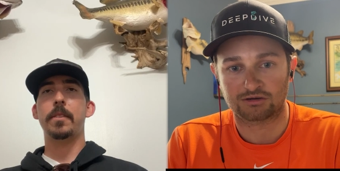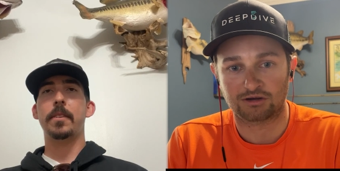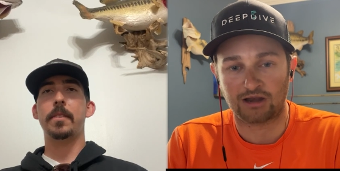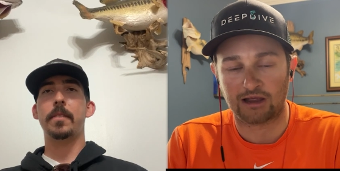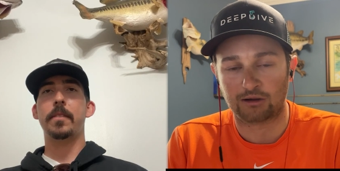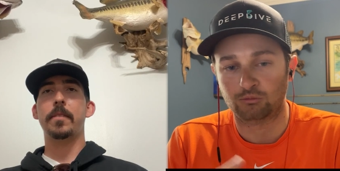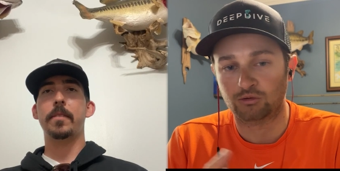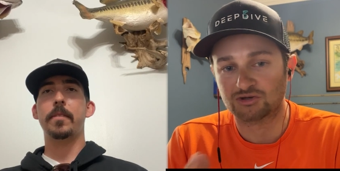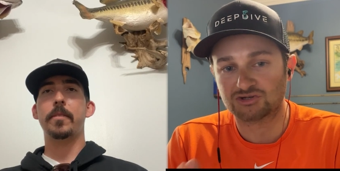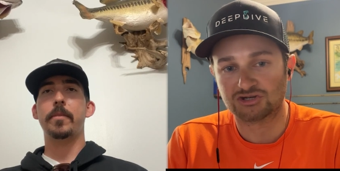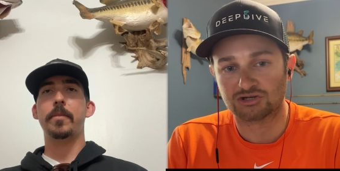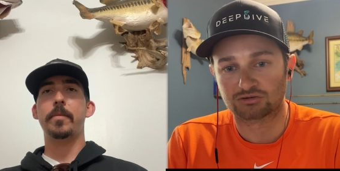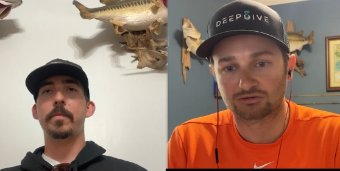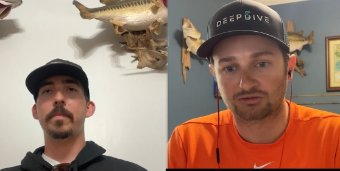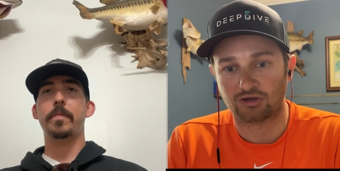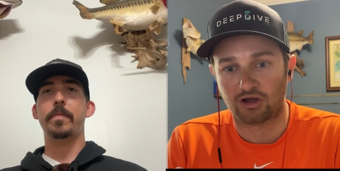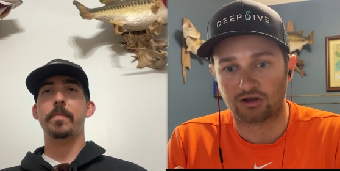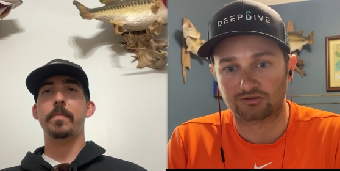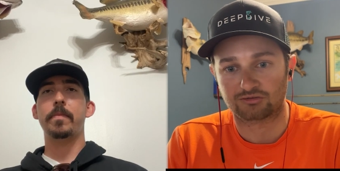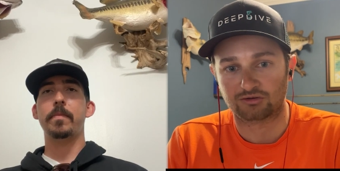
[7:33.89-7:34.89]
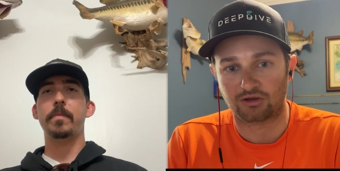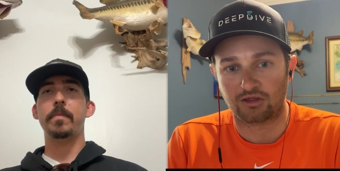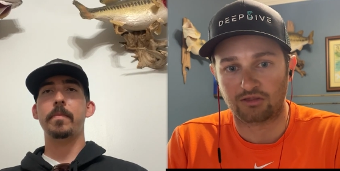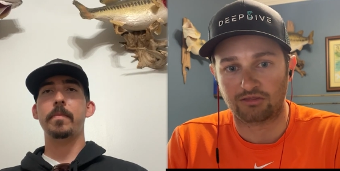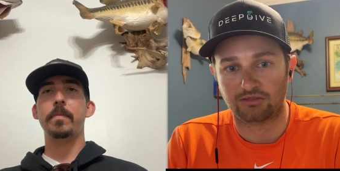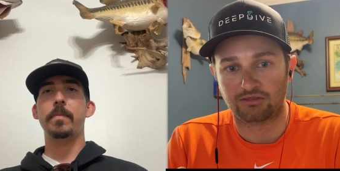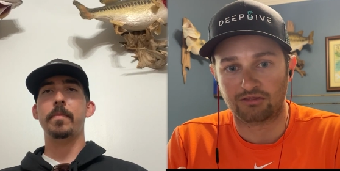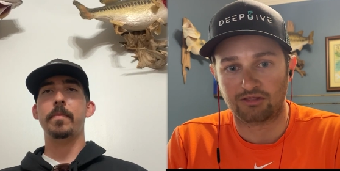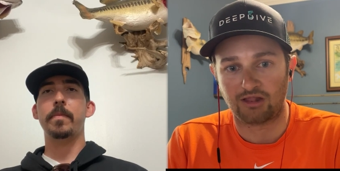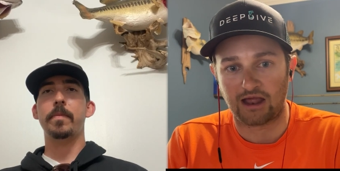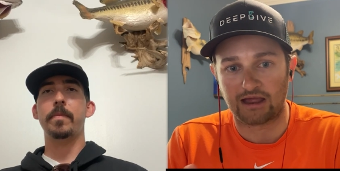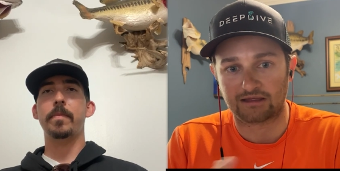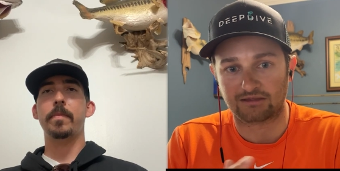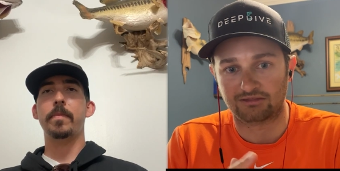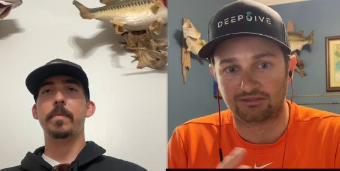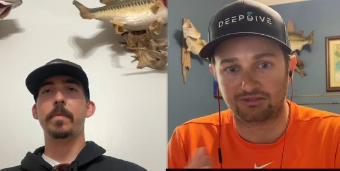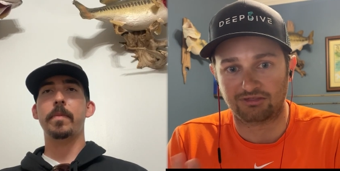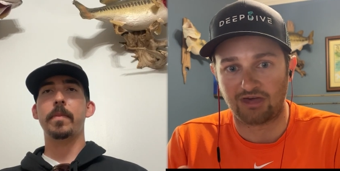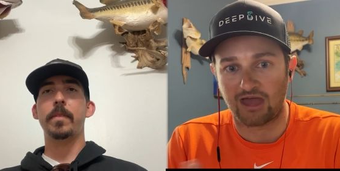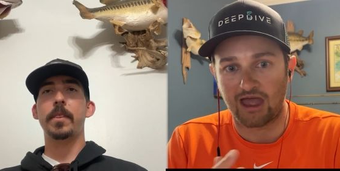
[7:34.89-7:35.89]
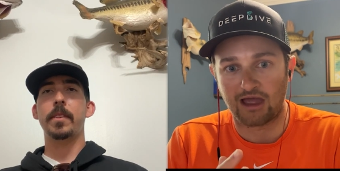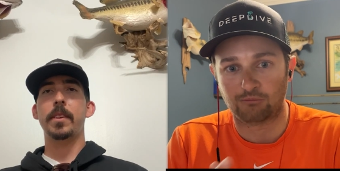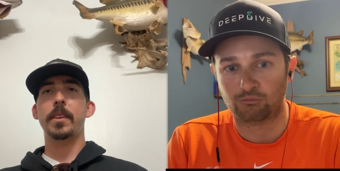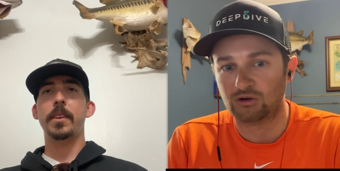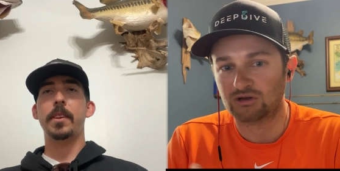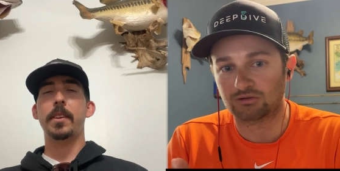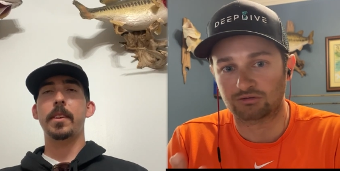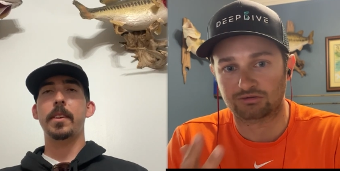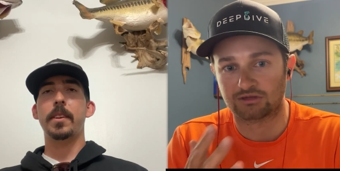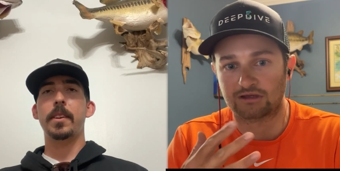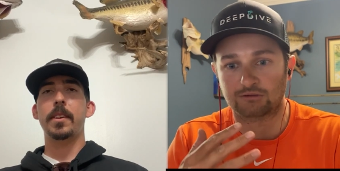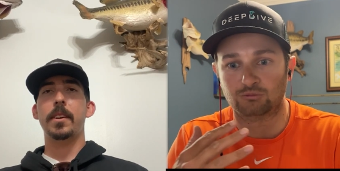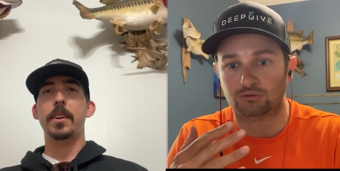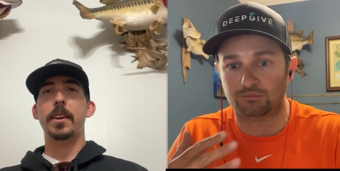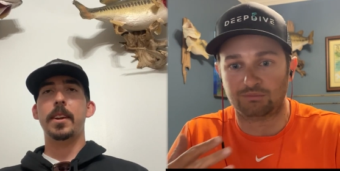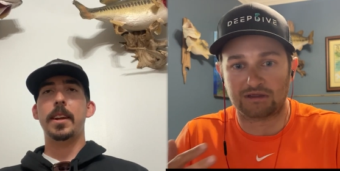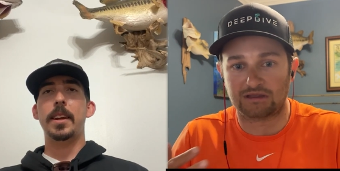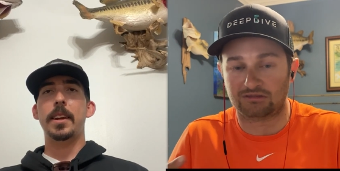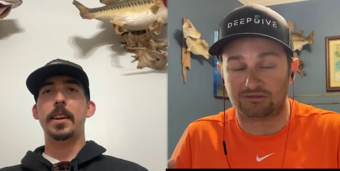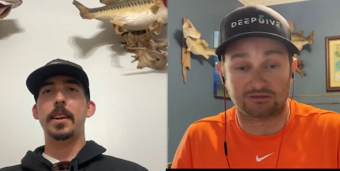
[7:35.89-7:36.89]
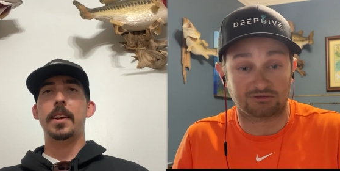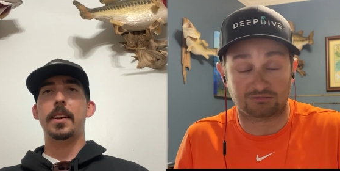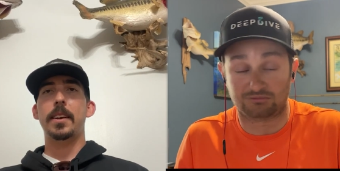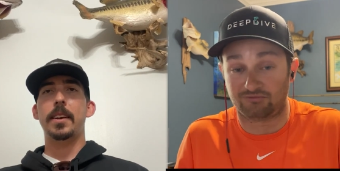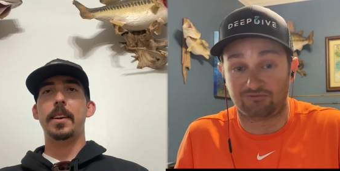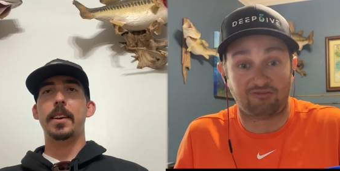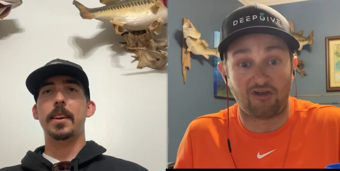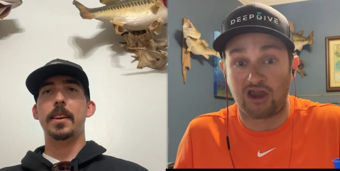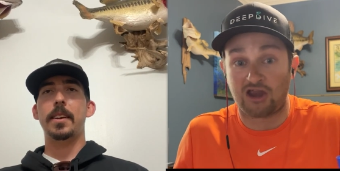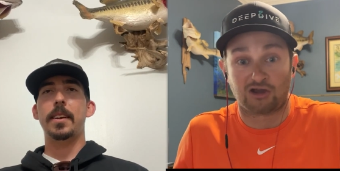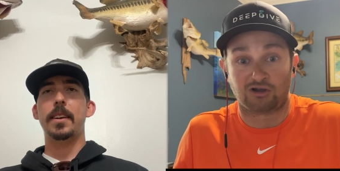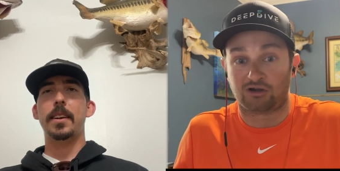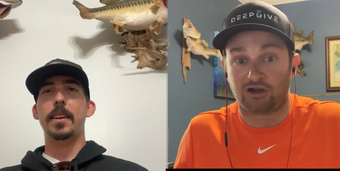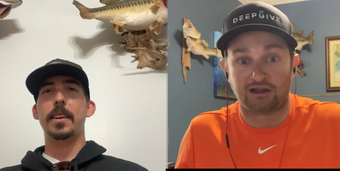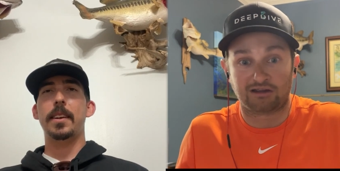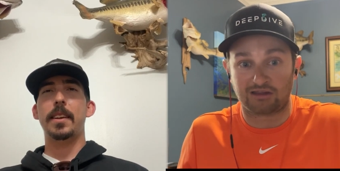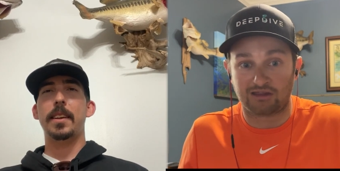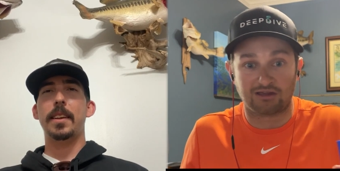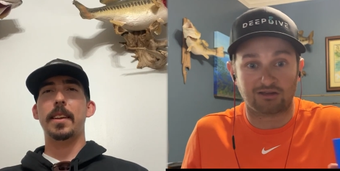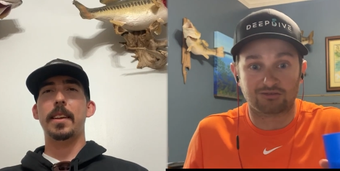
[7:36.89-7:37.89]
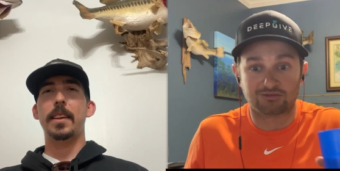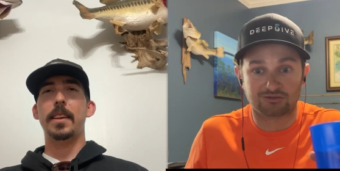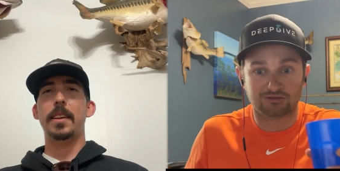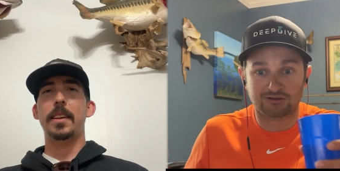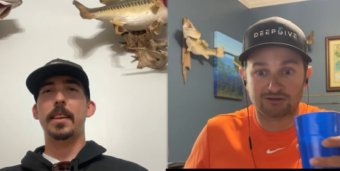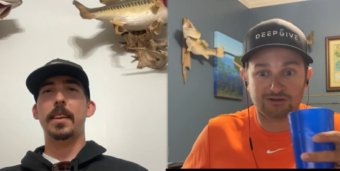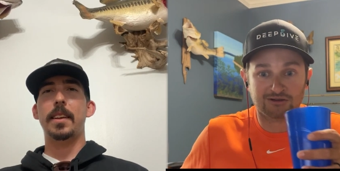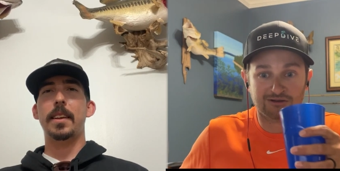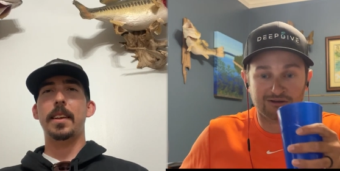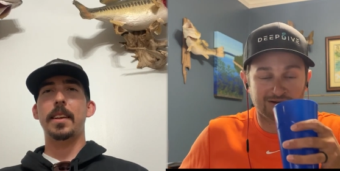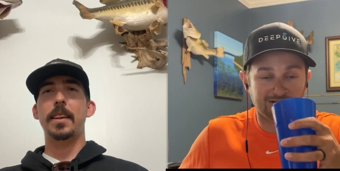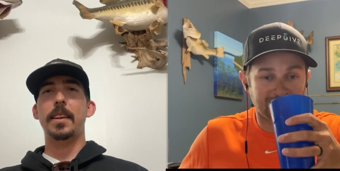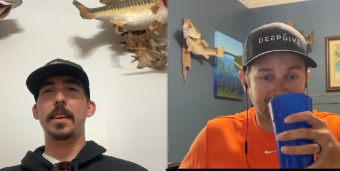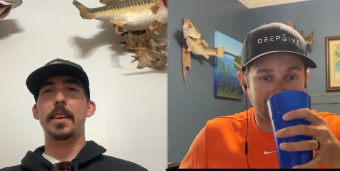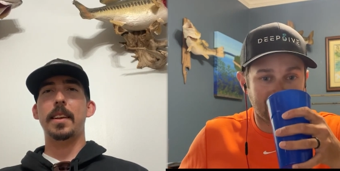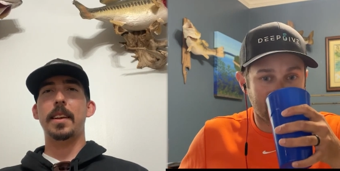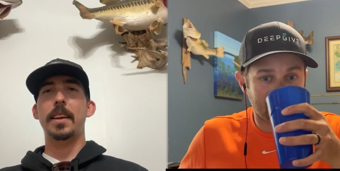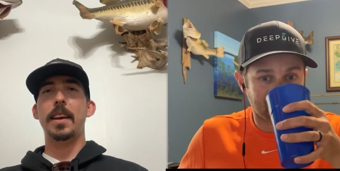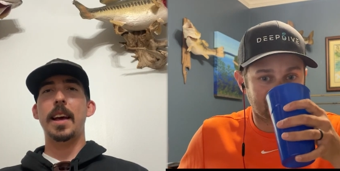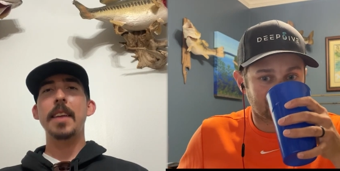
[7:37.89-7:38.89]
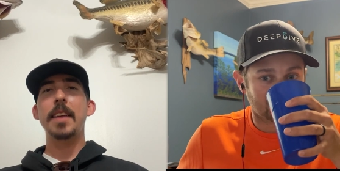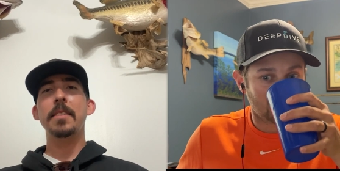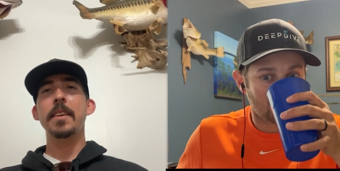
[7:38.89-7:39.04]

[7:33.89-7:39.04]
Speaker 1: Like, what's your thoughts on like that? What do you think would be fair, I guess? I